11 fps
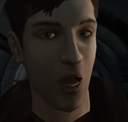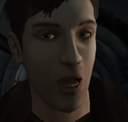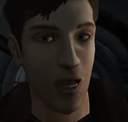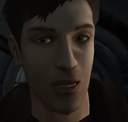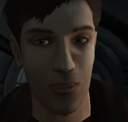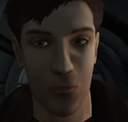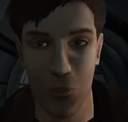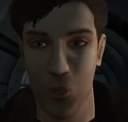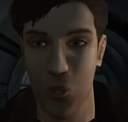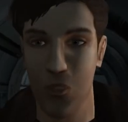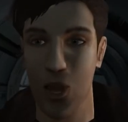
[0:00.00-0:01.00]
a
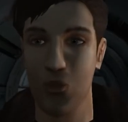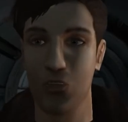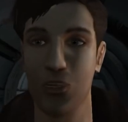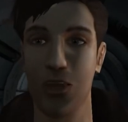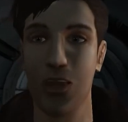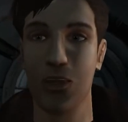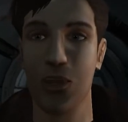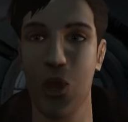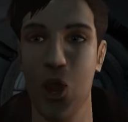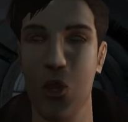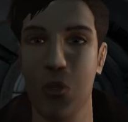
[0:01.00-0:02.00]
really pointless
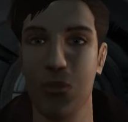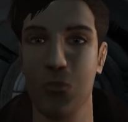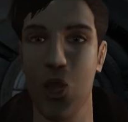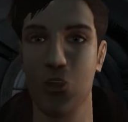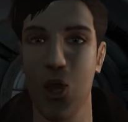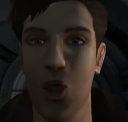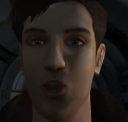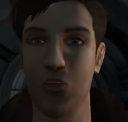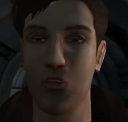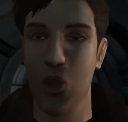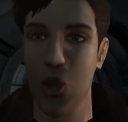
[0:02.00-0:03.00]
delay on them that would
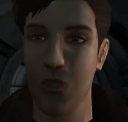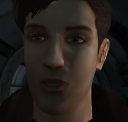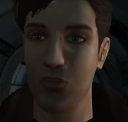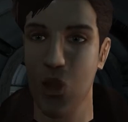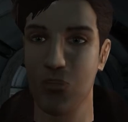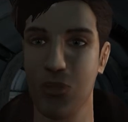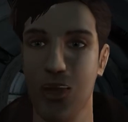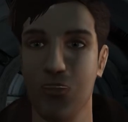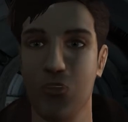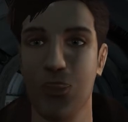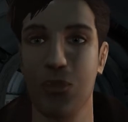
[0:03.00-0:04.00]
cause
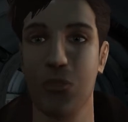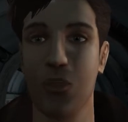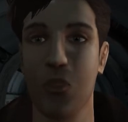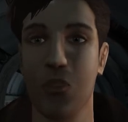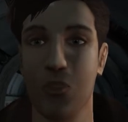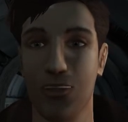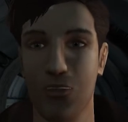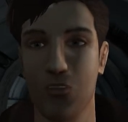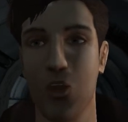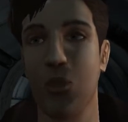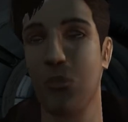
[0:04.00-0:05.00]
unnecessary skipping.
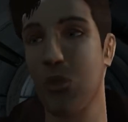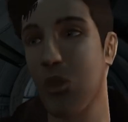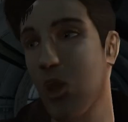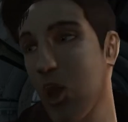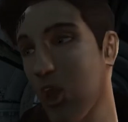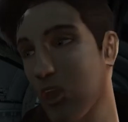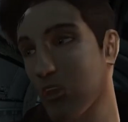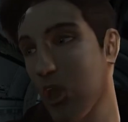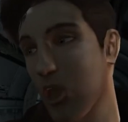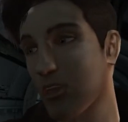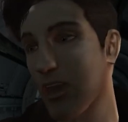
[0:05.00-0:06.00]
Some droids had
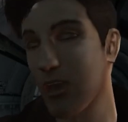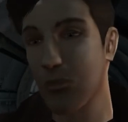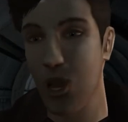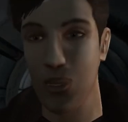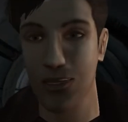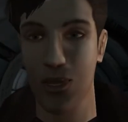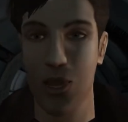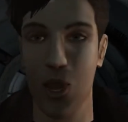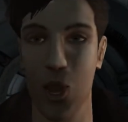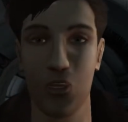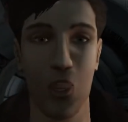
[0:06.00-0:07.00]
a deliberately
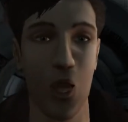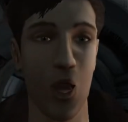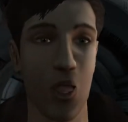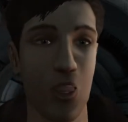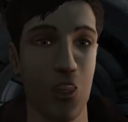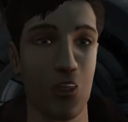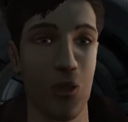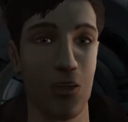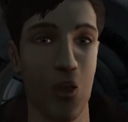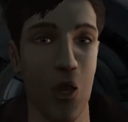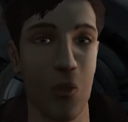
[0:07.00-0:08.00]
glitched out audio
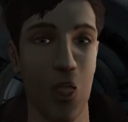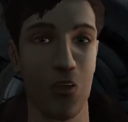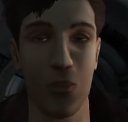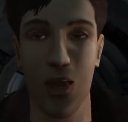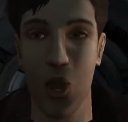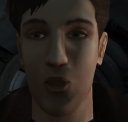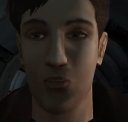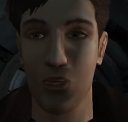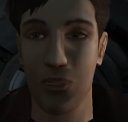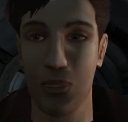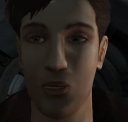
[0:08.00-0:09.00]
design that I'm surprised
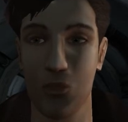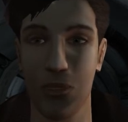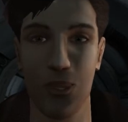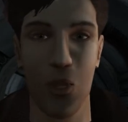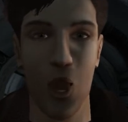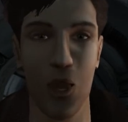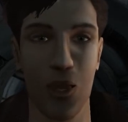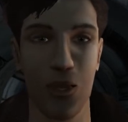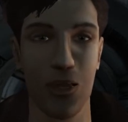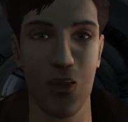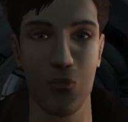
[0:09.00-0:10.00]
didn't make my
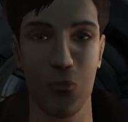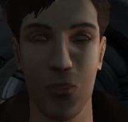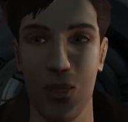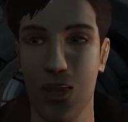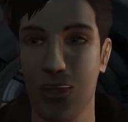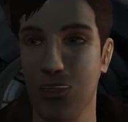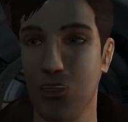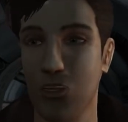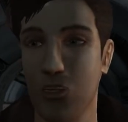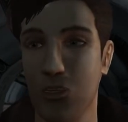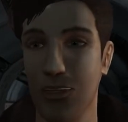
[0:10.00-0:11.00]
ears bleed,
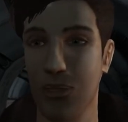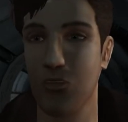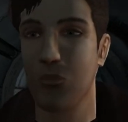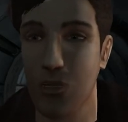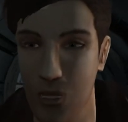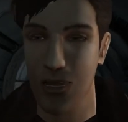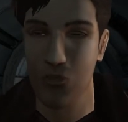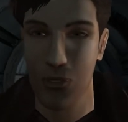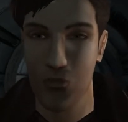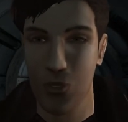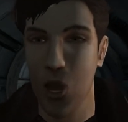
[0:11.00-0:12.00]
especially
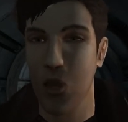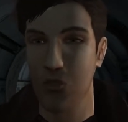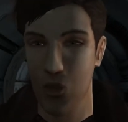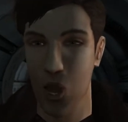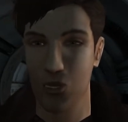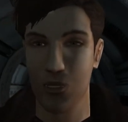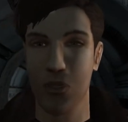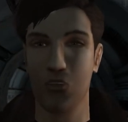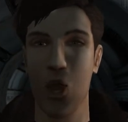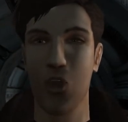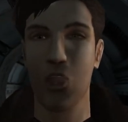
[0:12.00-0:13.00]
since one such
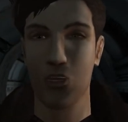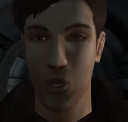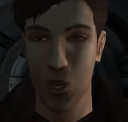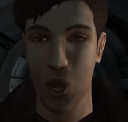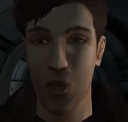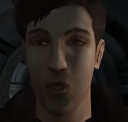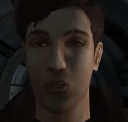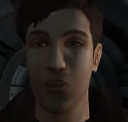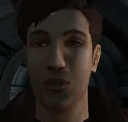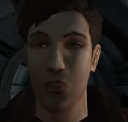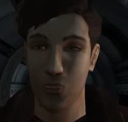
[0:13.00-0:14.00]
instance had a
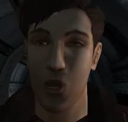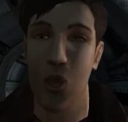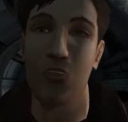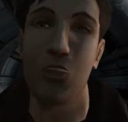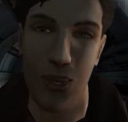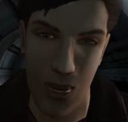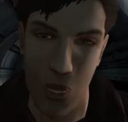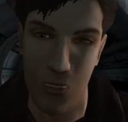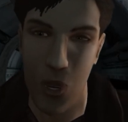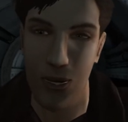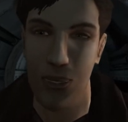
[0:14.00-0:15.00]
100% chance to crash
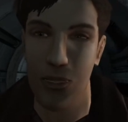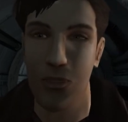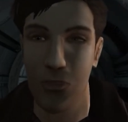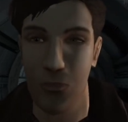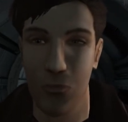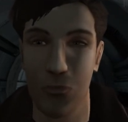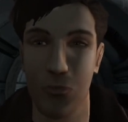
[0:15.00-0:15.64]
my game.